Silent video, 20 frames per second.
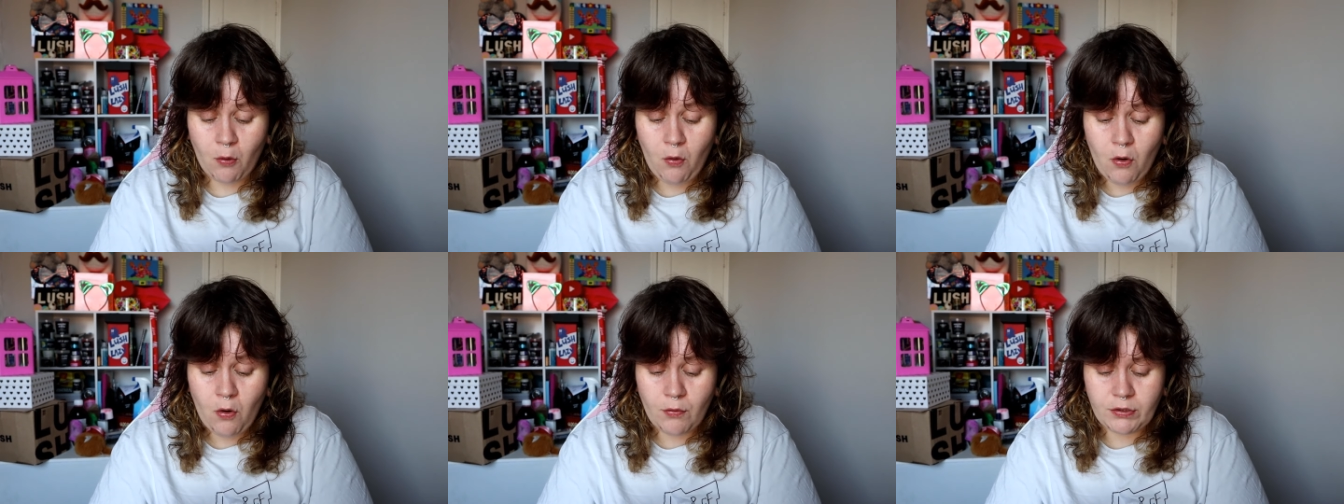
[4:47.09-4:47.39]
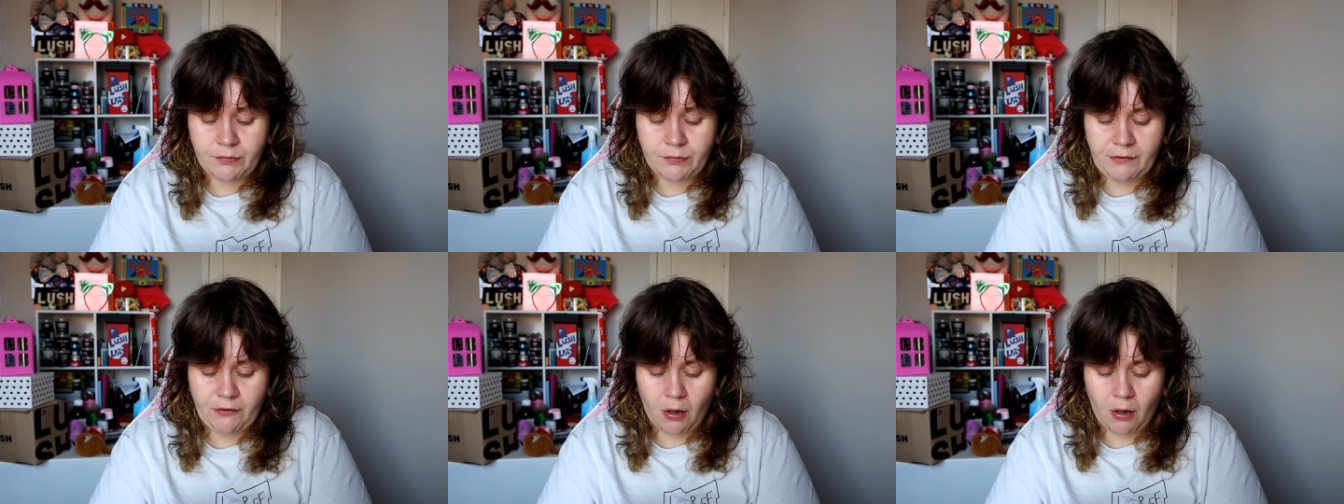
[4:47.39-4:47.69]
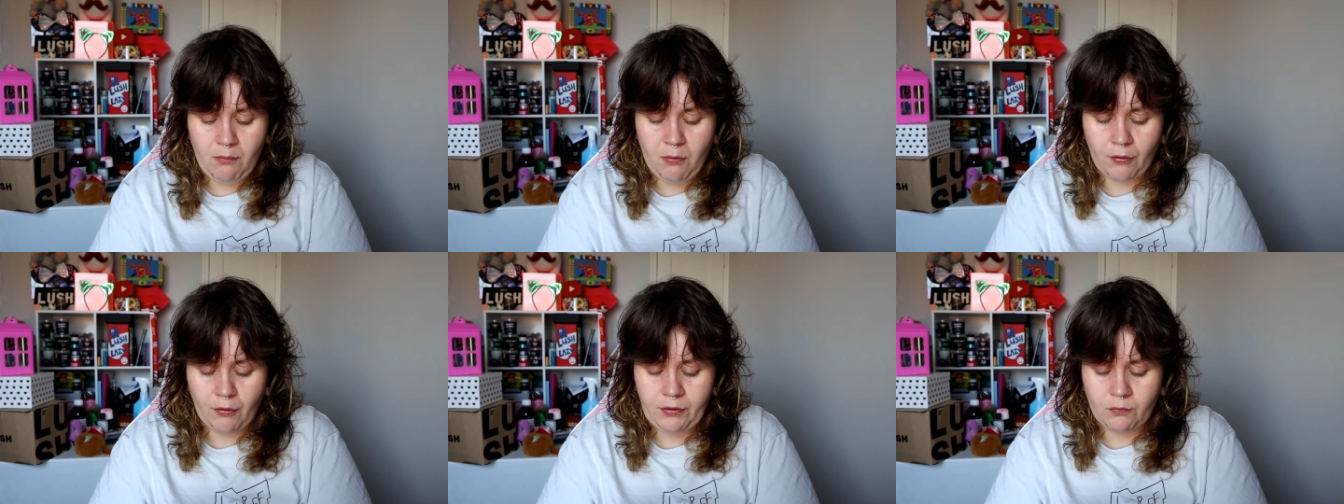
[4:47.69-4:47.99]
Oh, so we've
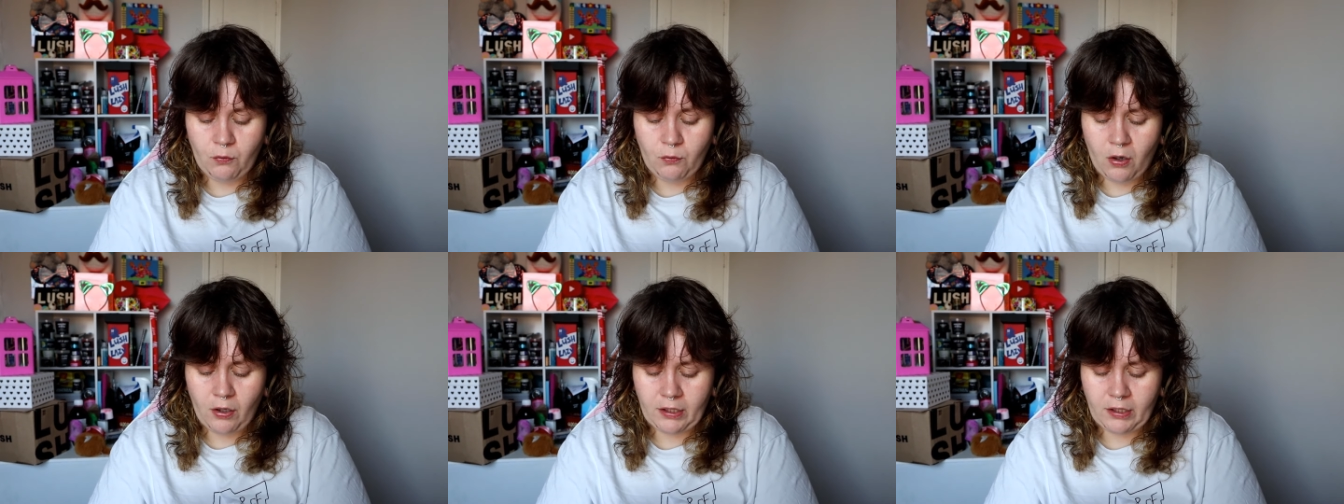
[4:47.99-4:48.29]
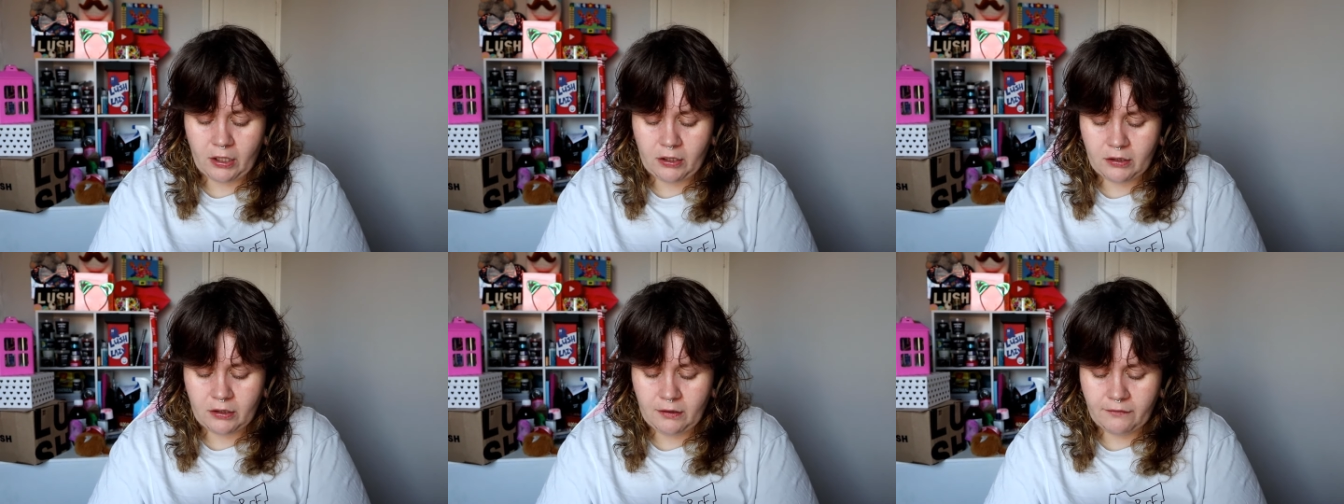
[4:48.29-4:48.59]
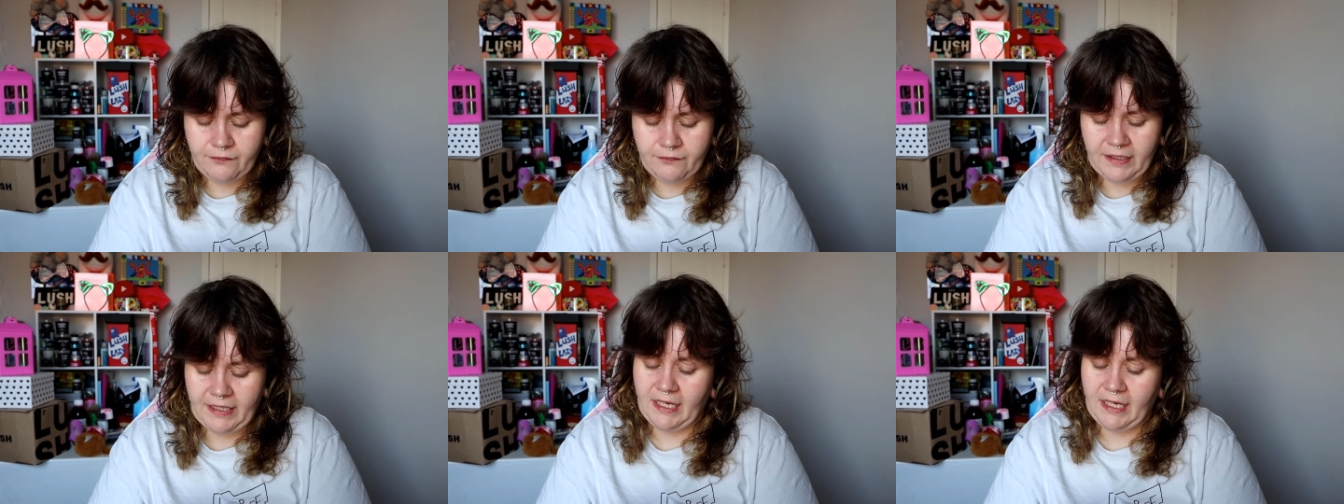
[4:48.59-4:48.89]
got more than one.
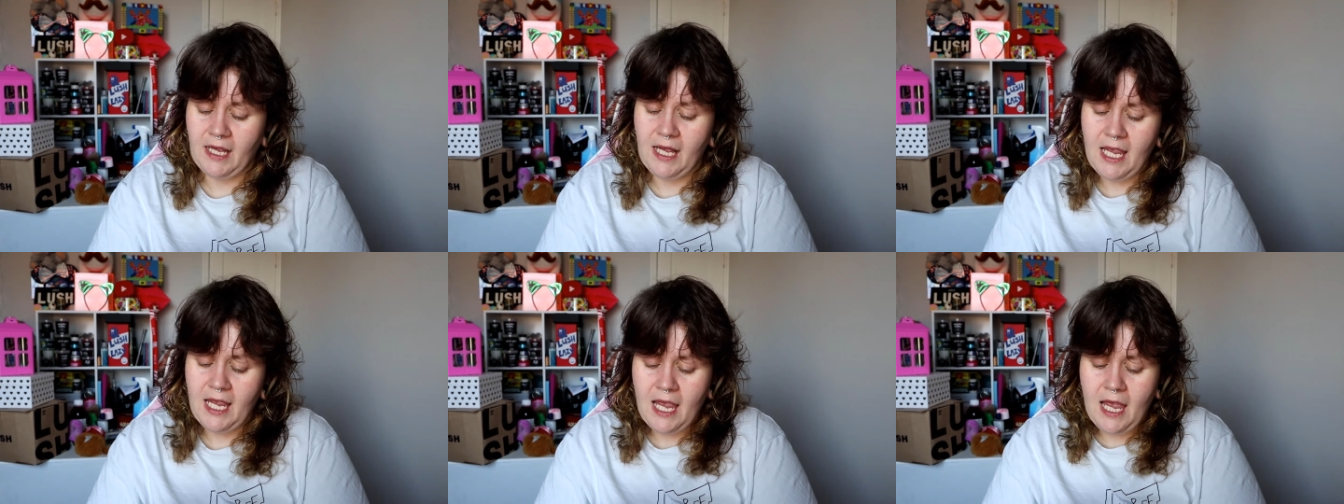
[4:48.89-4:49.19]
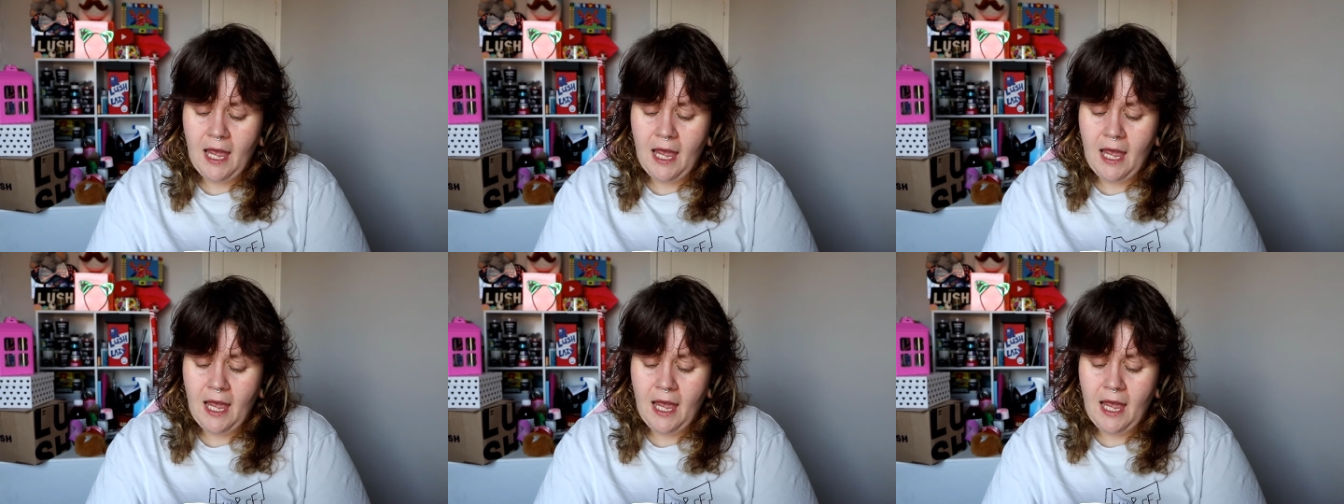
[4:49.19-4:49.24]
Lovely.